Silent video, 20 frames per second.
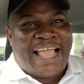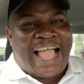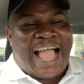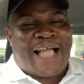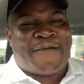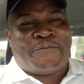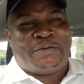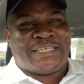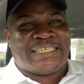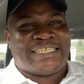
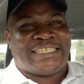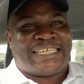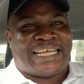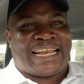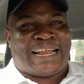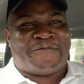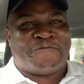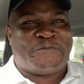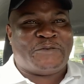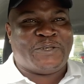Abuse is
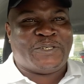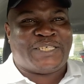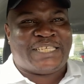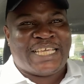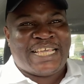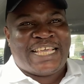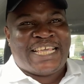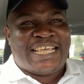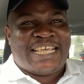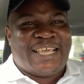an abuse.
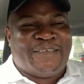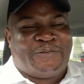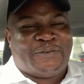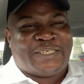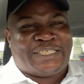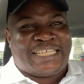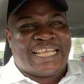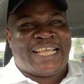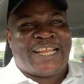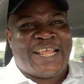If you
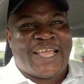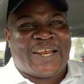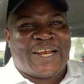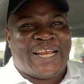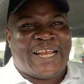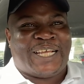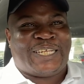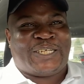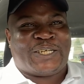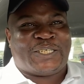stay in a
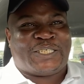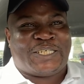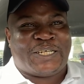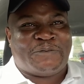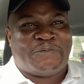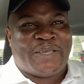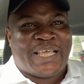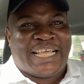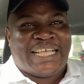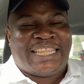
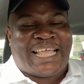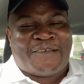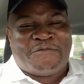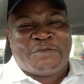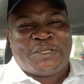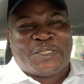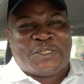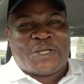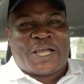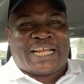relationship, that
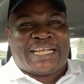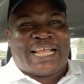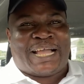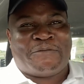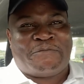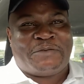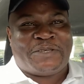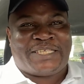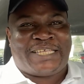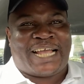means you are the
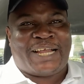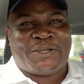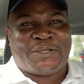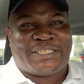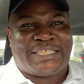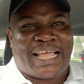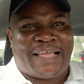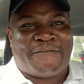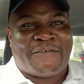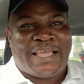abuser
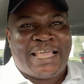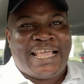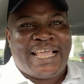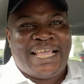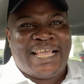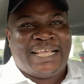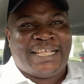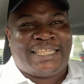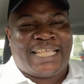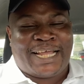yourself.
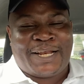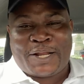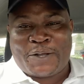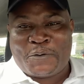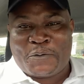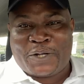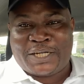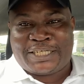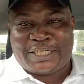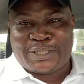Then
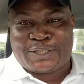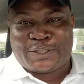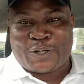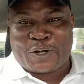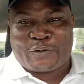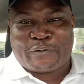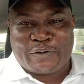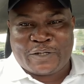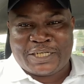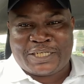when she
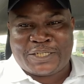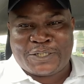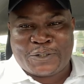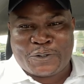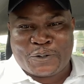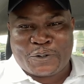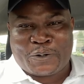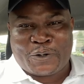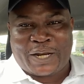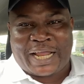talk finish, she
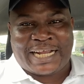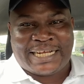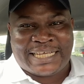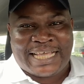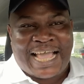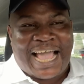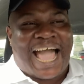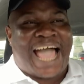go like this.